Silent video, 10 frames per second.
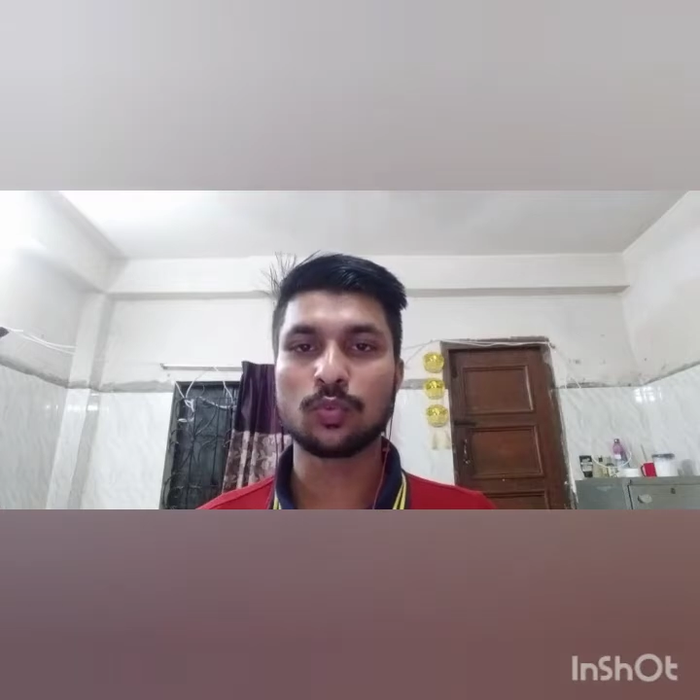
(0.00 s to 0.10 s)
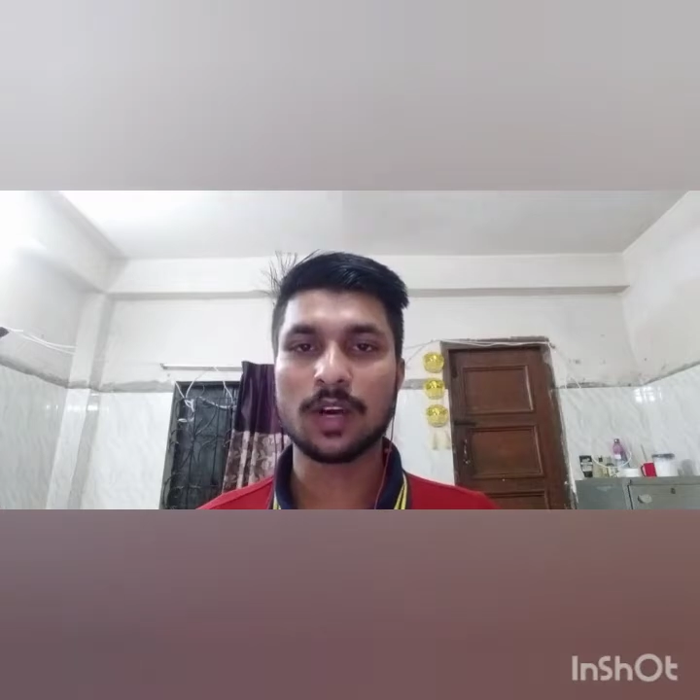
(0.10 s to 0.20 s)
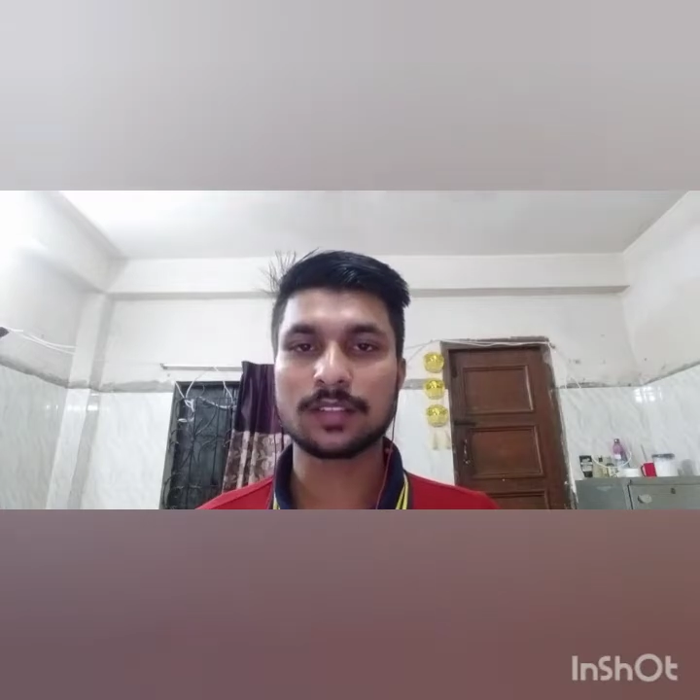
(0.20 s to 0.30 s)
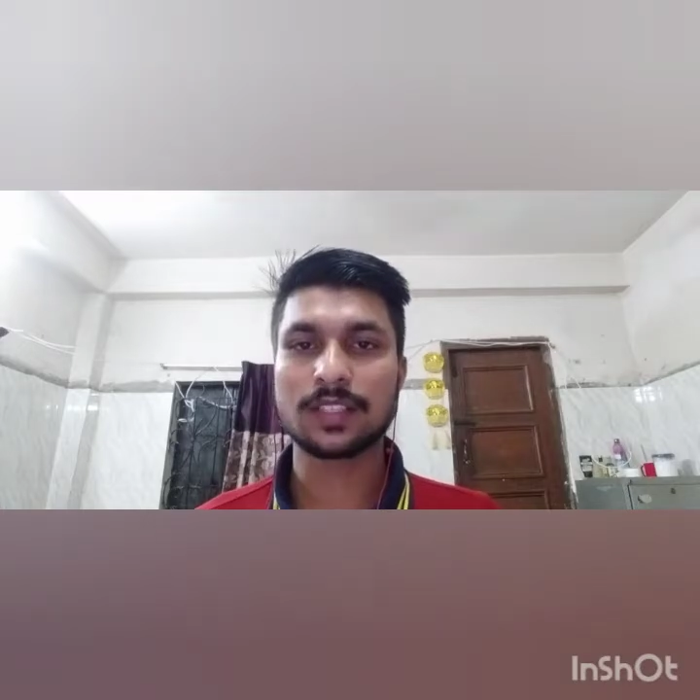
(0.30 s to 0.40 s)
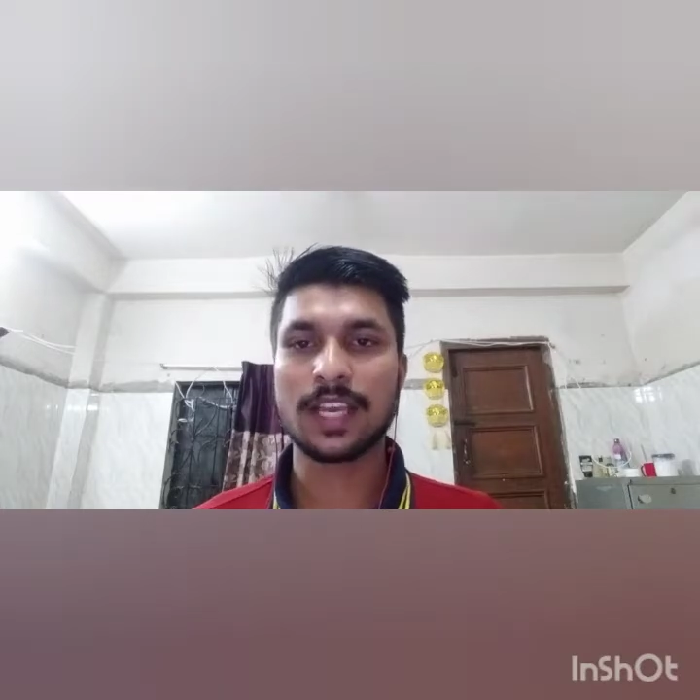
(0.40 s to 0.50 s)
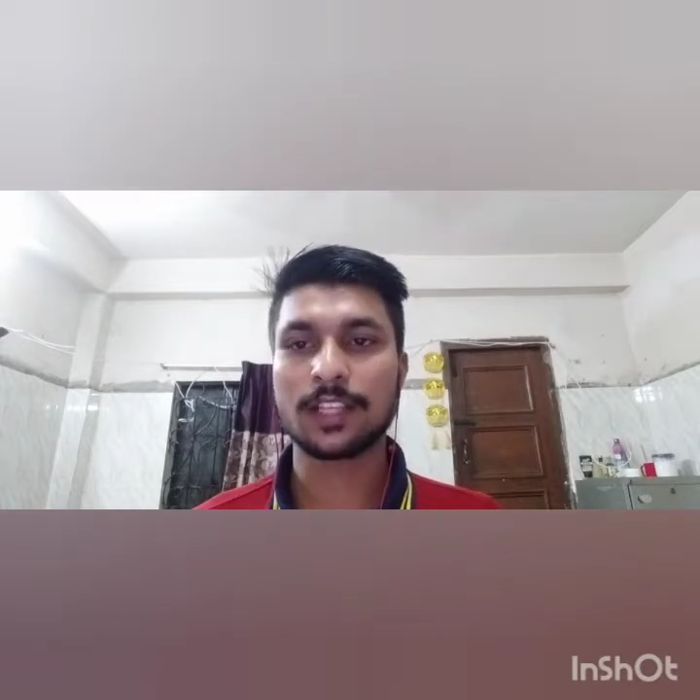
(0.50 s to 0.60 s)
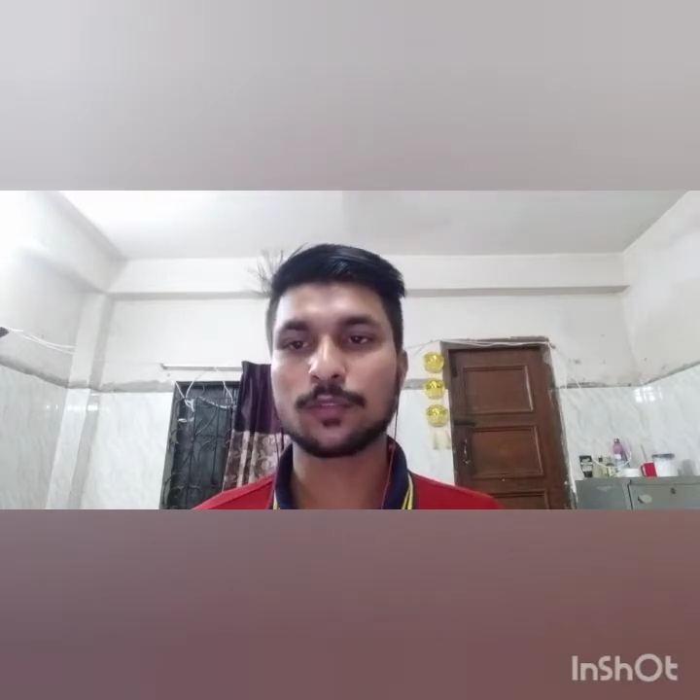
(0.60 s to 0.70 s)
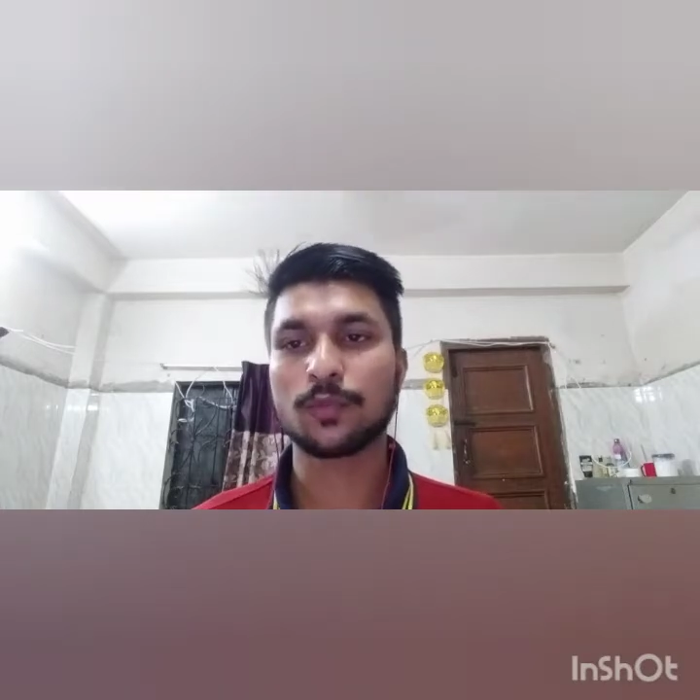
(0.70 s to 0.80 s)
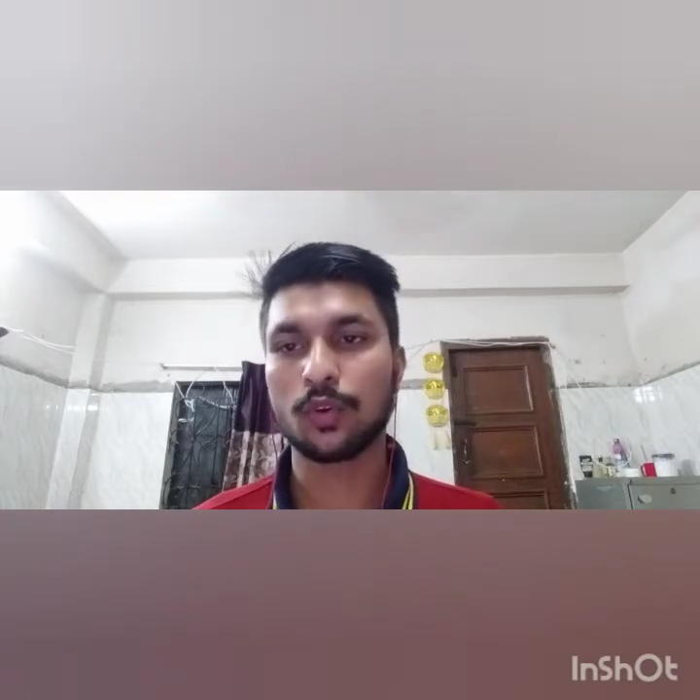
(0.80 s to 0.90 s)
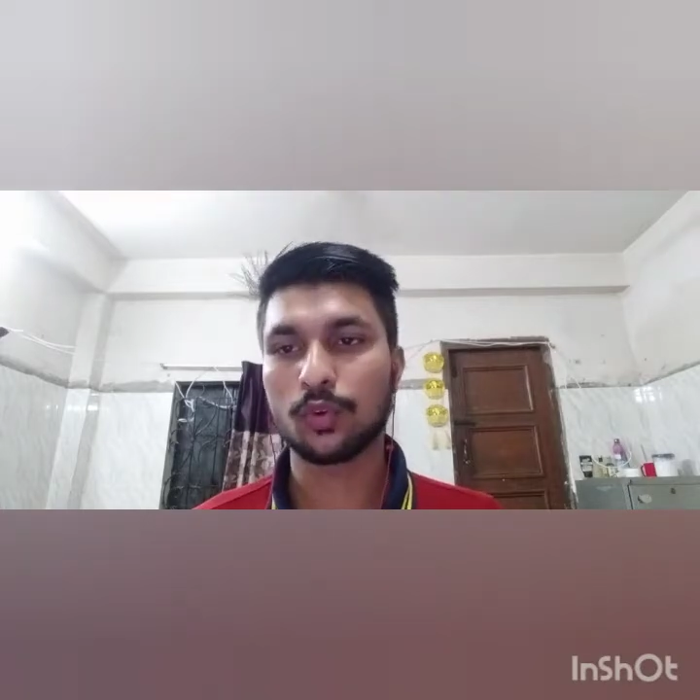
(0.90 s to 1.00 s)
was as
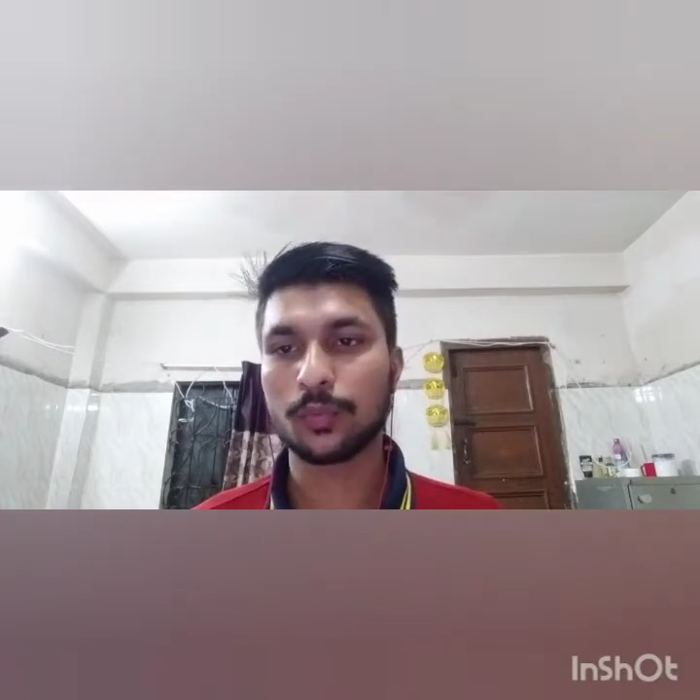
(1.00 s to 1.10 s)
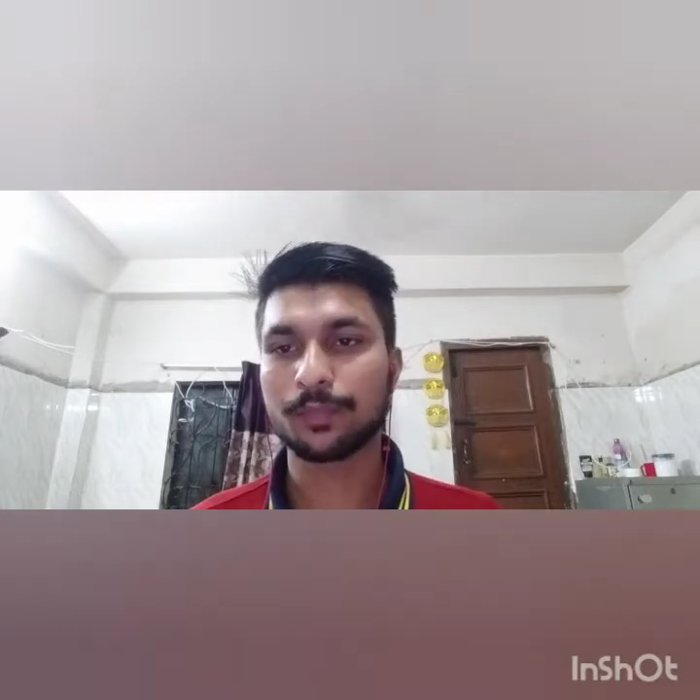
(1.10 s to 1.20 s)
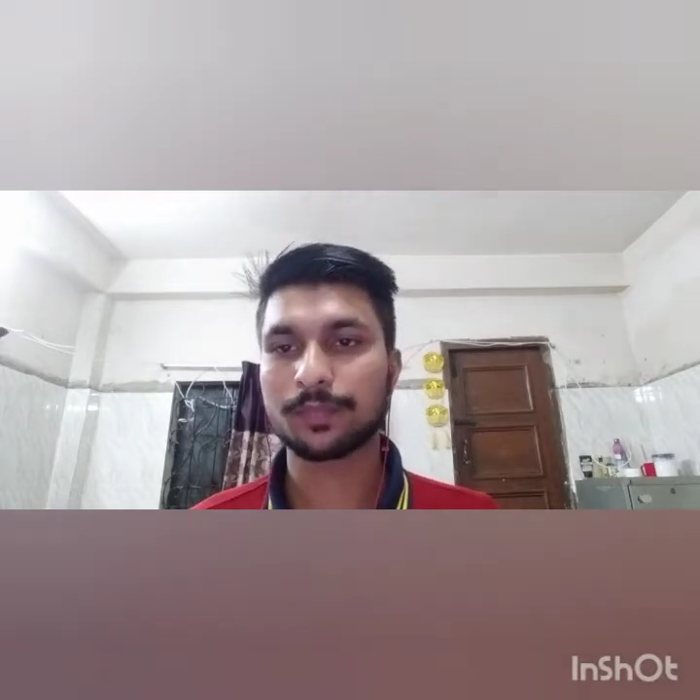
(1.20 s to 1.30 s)
follows.